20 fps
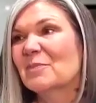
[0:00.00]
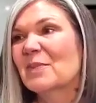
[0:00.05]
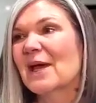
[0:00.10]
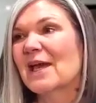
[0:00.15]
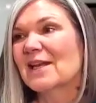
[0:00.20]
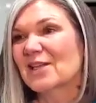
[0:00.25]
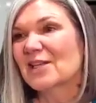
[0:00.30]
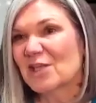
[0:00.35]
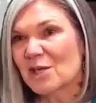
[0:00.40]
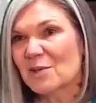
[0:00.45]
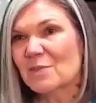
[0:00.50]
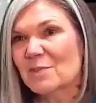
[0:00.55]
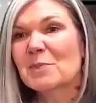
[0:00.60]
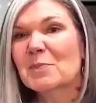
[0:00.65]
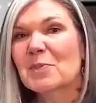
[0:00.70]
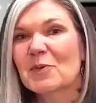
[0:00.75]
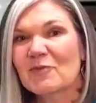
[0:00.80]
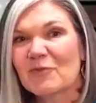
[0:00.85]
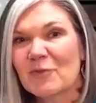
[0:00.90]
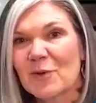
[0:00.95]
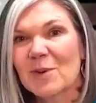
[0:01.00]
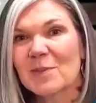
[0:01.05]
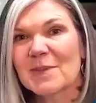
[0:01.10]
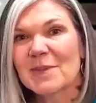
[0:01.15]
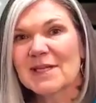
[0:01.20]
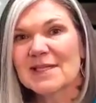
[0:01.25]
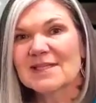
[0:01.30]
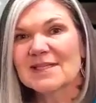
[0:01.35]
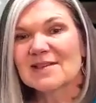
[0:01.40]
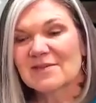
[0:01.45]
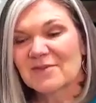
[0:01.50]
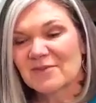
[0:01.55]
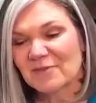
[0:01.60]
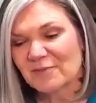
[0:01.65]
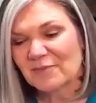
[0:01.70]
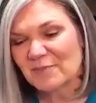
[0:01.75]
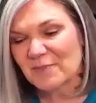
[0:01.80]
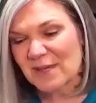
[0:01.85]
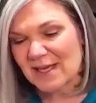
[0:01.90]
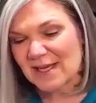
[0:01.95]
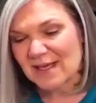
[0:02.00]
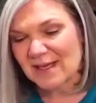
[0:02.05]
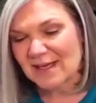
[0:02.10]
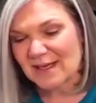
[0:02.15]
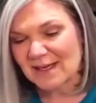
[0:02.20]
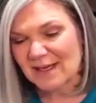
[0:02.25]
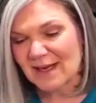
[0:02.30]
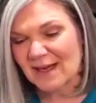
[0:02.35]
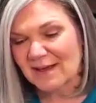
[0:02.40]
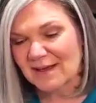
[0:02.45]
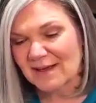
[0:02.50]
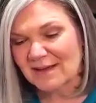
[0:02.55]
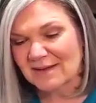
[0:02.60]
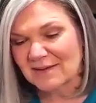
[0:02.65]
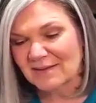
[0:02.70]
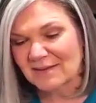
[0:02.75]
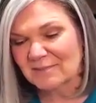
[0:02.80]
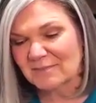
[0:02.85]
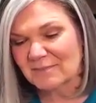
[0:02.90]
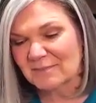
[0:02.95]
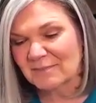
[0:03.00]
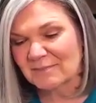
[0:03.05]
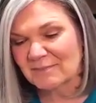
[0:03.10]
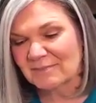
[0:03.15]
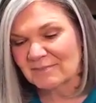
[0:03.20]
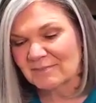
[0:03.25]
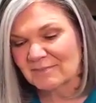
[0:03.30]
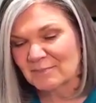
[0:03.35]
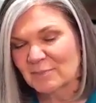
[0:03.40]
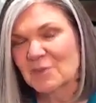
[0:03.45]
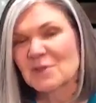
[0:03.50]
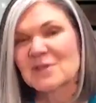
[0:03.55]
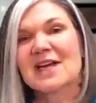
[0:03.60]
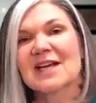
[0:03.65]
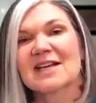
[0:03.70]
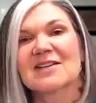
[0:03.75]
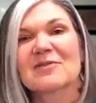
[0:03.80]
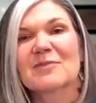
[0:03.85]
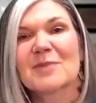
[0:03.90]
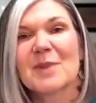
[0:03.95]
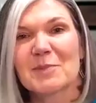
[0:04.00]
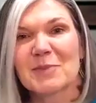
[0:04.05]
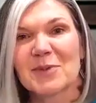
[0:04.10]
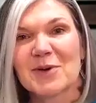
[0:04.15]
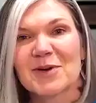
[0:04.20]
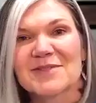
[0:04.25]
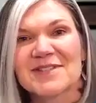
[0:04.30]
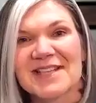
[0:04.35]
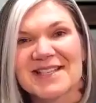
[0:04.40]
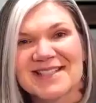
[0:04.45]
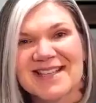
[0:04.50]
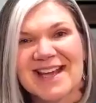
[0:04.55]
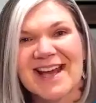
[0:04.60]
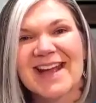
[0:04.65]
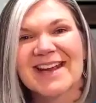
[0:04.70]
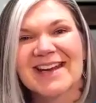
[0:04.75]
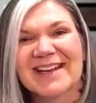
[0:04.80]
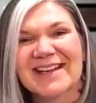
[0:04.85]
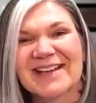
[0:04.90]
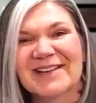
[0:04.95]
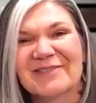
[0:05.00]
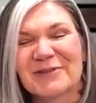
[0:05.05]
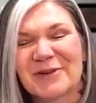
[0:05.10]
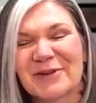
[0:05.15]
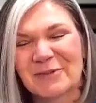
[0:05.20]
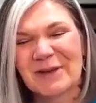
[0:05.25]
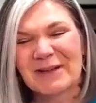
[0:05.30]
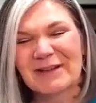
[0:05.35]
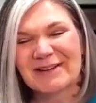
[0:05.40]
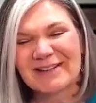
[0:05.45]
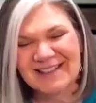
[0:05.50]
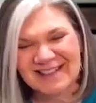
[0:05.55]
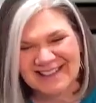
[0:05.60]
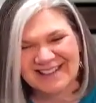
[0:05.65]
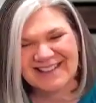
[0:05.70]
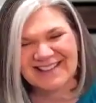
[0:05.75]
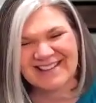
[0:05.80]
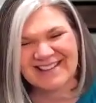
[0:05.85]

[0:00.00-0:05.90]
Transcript: but human performance of being a productive member of society, if you will.